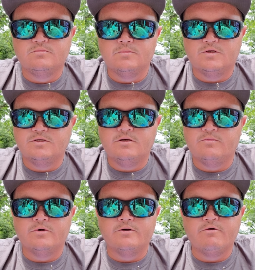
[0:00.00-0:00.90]
That's it,
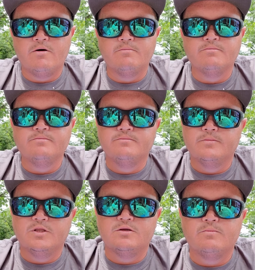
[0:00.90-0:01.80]
with a grub,
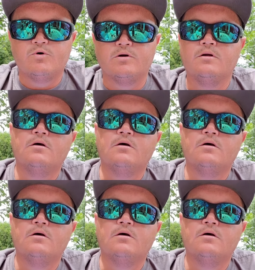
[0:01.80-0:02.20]
nothing more.